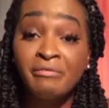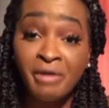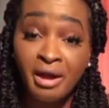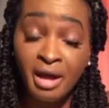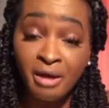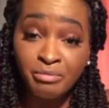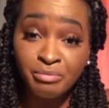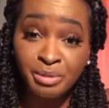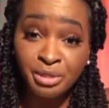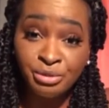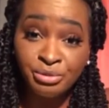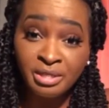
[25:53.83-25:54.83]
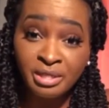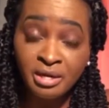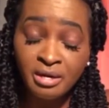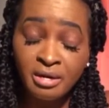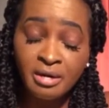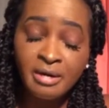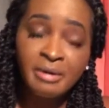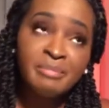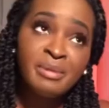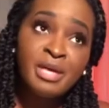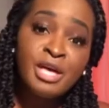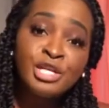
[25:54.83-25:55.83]
I'll be using
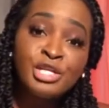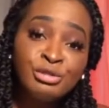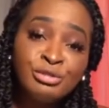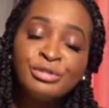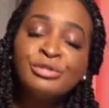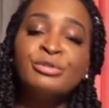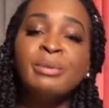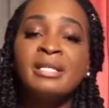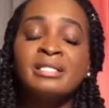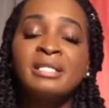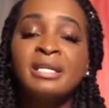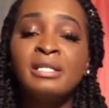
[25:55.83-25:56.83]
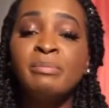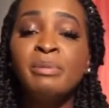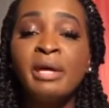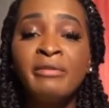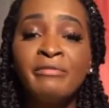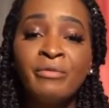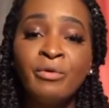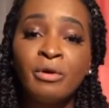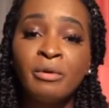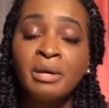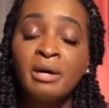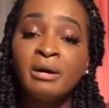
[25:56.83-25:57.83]
YouTube as another
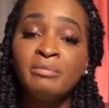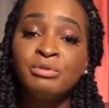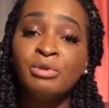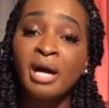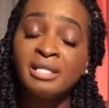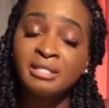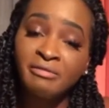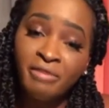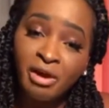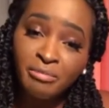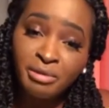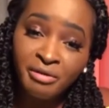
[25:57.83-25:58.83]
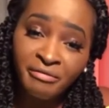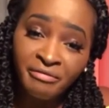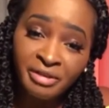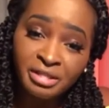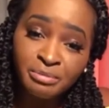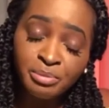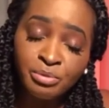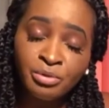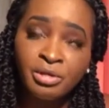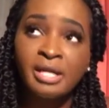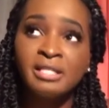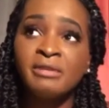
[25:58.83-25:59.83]
platform. You guys can follow me on Facebook.
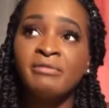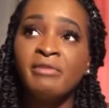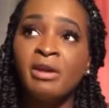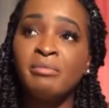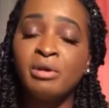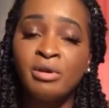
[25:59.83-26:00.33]
You guys can follow me on